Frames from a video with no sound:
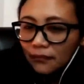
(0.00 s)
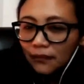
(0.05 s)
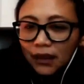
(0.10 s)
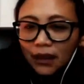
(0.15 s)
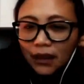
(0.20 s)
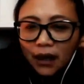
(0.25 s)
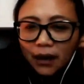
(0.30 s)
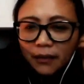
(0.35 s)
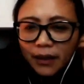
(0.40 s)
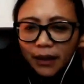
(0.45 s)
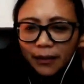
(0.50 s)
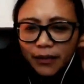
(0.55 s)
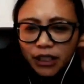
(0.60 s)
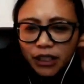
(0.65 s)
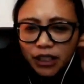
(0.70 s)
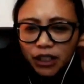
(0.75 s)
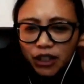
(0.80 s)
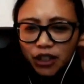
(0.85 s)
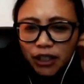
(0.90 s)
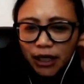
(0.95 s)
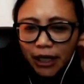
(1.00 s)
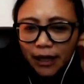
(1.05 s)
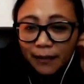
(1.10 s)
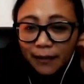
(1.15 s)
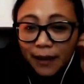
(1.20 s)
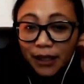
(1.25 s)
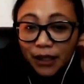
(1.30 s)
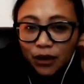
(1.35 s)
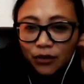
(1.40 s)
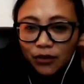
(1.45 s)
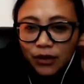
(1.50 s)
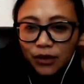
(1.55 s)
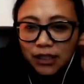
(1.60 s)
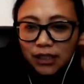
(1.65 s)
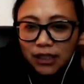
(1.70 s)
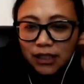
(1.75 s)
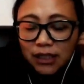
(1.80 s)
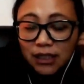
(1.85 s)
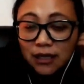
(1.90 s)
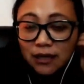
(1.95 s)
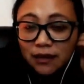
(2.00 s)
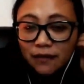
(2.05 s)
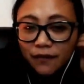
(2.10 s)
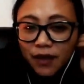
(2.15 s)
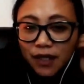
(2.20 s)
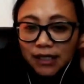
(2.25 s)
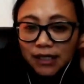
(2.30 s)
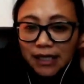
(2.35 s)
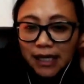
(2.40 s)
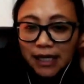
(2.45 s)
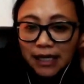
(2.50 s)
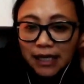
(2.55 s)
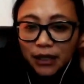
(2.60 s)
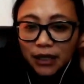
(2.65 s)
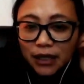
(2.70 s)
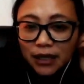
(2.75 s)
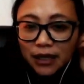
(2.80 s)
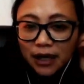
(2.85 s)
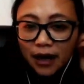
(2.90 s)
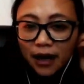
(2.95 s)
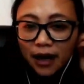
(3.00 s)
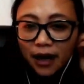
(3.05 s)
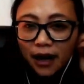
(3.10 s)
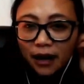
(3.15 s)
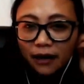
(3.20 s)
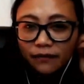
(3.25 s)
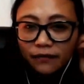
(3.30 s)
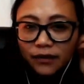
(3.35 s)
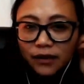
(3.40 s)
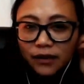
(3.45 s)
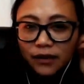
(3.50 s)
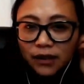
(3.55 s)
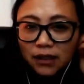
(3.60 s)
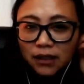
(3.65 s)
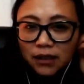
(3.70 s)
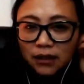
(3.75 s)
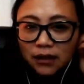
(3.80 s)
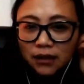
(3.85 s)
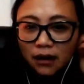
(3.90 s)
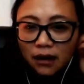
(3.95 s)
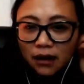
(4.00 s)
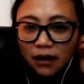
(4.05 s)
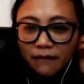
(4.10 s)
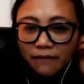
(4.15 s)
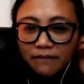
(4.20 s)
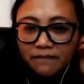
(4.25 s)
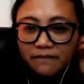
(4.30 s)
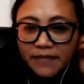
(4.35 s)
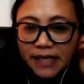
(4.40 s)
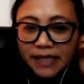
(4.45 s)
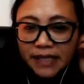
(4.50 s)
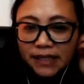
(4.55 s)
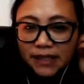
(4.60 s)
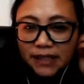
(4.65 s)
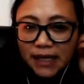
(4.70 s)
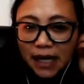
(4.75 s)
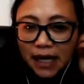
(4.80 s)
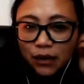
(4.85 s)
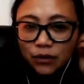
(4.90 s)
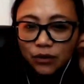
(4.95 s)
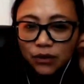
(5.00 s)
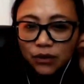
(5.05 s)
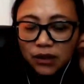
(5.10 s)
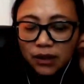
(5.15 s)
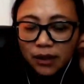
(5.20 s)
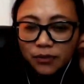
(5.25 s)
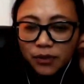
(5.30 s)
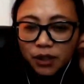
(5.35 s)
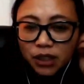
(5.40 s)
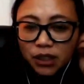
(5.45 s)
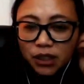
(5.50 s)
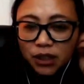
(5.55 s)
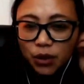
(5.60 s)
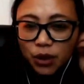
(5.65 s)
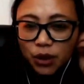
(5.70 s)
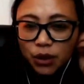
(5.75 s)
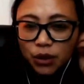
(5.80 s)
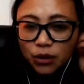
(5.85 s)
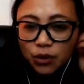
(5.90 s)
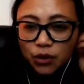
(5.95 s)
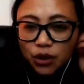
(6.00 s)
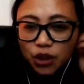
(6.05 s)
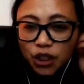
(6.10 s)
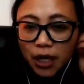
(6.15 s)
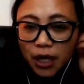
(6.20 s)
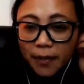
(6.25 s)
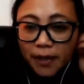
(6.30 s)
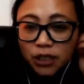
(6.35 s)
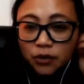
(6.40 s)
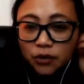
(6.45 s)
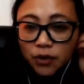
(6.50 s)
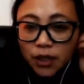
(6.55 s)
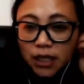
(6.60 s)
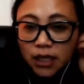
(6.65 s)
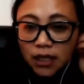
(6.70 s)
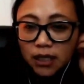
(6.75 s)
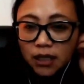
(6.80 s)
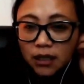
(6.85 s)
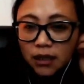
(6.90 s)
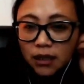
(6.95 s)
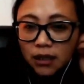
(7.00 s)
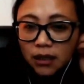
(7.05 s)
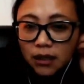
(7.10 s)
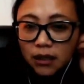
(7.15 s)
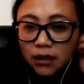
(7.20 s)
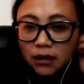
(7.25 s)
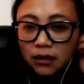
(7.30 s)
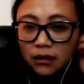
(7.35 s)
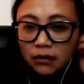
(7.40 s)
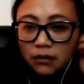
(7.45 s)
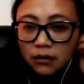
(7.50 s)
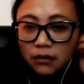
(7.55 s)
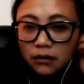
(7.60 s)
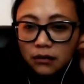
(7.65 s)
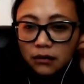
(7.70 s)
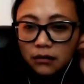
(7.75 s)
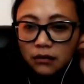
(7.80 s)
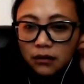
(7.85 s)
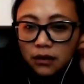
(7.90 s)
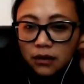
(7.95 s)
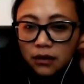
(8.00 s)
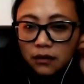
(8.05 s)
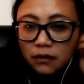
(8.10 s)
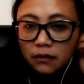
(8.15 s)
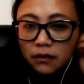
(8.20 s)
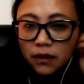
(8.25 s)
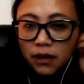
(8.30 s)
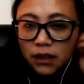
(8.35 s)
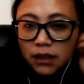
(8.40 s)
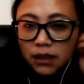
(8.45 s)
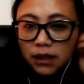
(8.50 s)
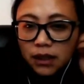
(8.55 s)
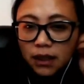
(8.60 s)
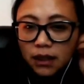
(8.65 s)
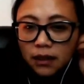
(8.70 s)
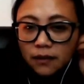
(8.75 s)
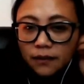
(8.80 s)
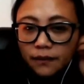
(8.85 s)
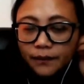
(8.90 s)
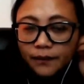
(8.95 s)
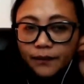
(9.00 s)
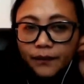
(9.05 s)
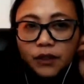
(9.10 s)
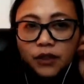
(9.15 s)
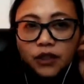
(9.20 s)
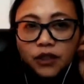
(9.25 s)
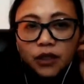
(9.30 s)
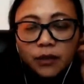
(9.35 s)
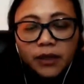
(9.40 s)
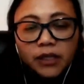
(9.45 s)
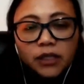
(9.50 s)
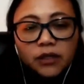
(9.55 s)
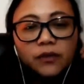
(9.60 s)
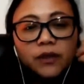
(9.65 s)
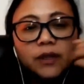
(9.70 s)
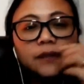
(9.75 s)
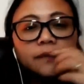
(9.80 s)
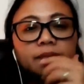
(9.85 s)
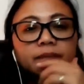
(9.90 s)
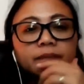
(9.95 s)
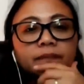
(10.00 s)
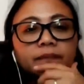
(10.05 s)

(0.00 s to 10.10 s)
Let me just check my notes and see if there's anything that I have missed out. I'm just going to share my screen. Oh no, wait a second. Share my screen.